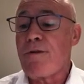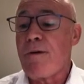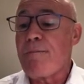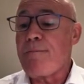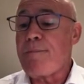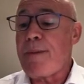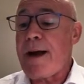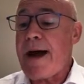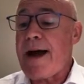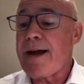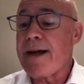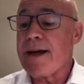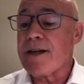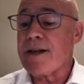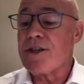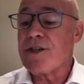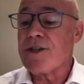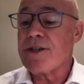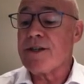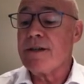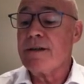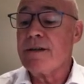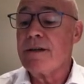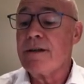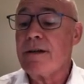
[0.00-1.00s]
from
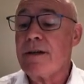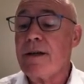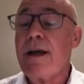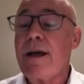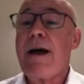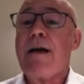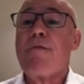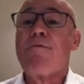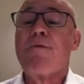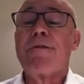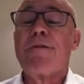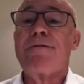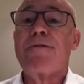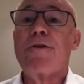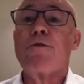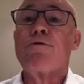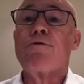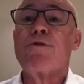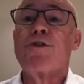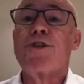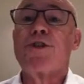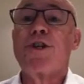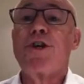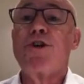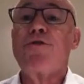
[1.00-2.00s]
banks and
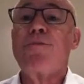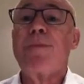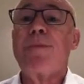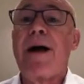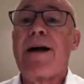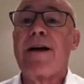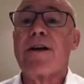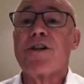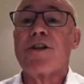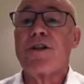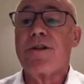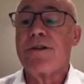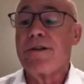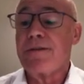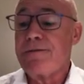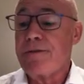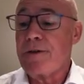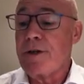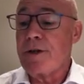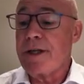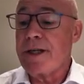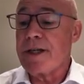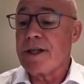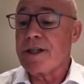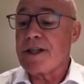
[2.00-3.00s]
referrals to banks on the
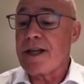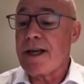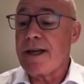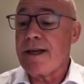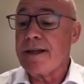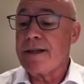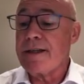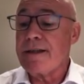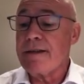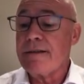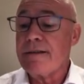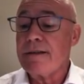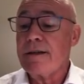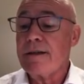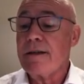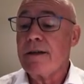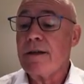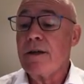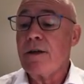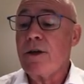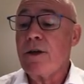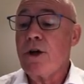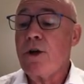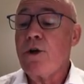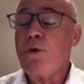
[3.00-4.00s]
funding side,
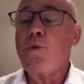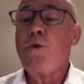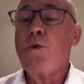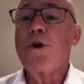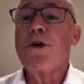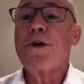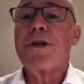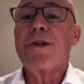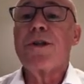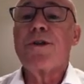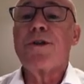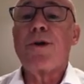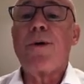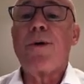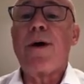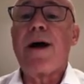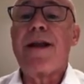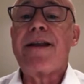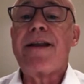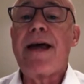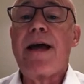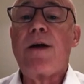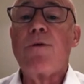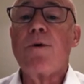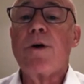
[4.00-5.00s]
working through our
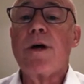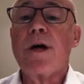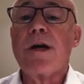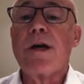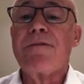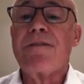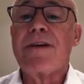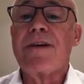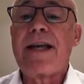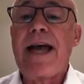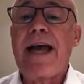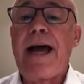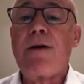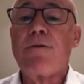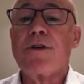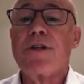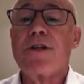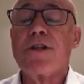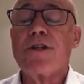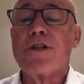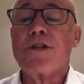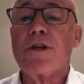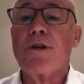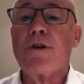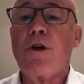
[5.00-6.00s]
network of
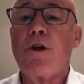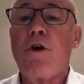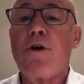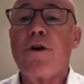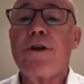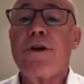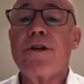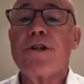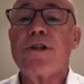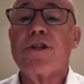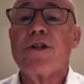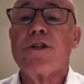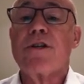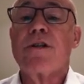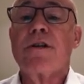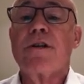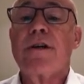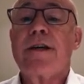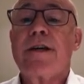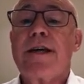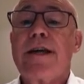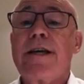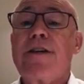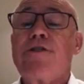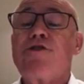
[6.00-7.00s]
accountants and lawyers,
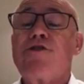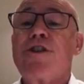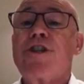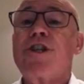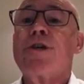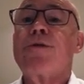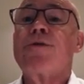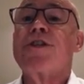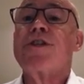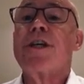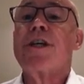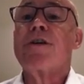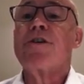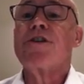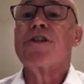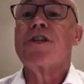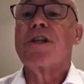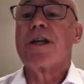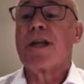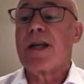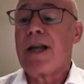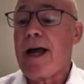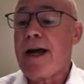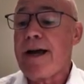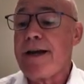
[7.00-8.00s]
introducing us
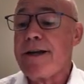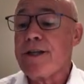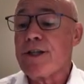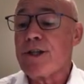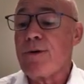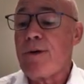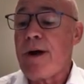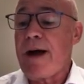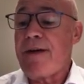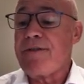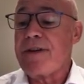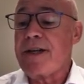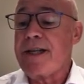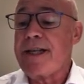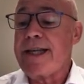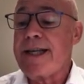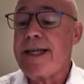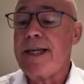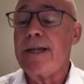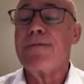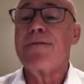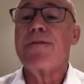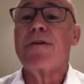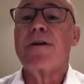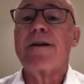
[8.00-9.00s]
to clients who have a
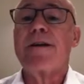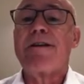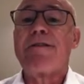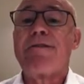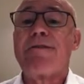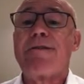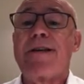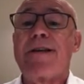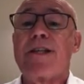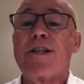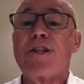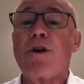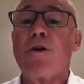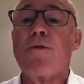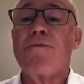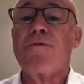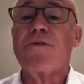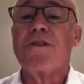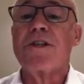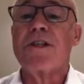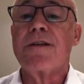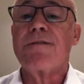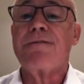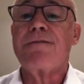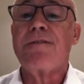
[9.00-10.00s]
need for either
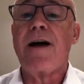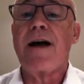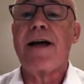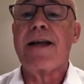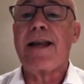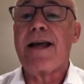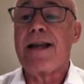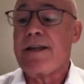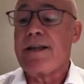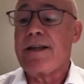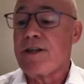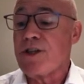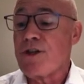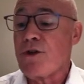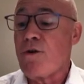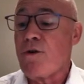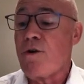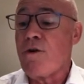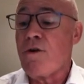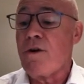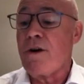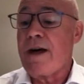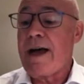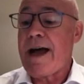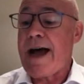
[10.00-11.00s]
insolvency, finance,
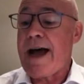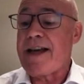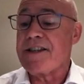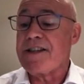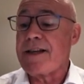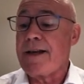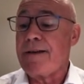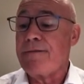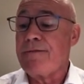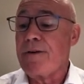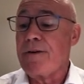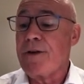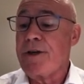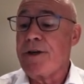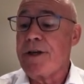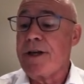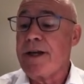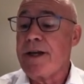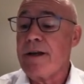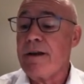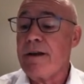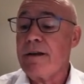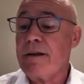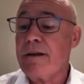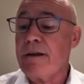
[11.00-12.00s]
or asset
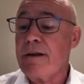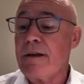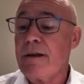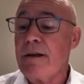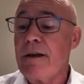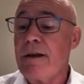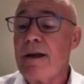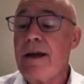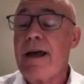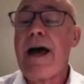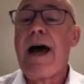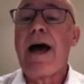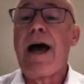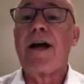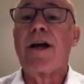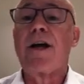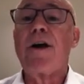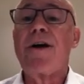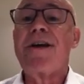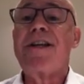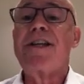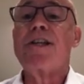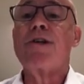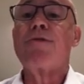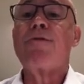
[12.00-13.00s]
funding, and
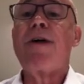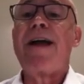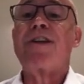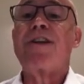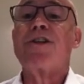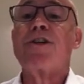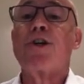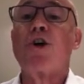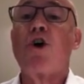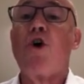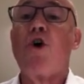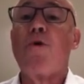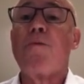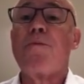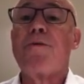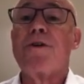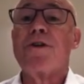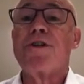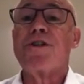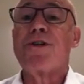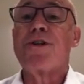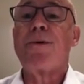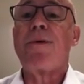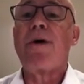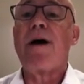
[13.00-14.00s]
going direct to
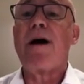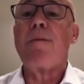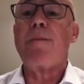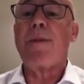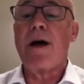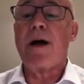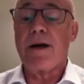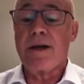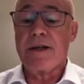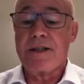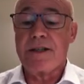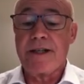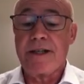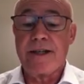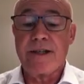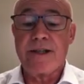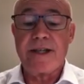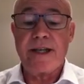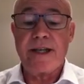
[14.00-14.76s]
corporates through our marketing